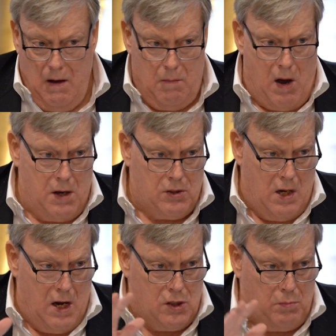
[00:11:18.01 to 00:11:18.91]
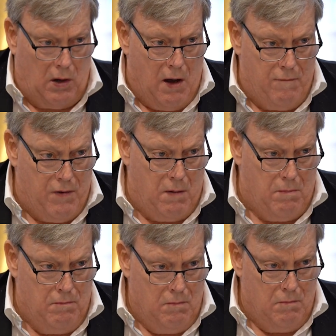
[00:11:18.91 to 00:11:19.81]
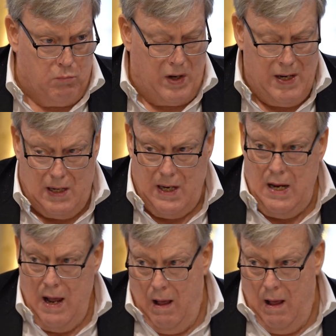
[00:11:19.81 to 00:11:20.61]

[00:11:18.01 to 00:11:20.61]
Hamas and Hezbollah very brilliantly.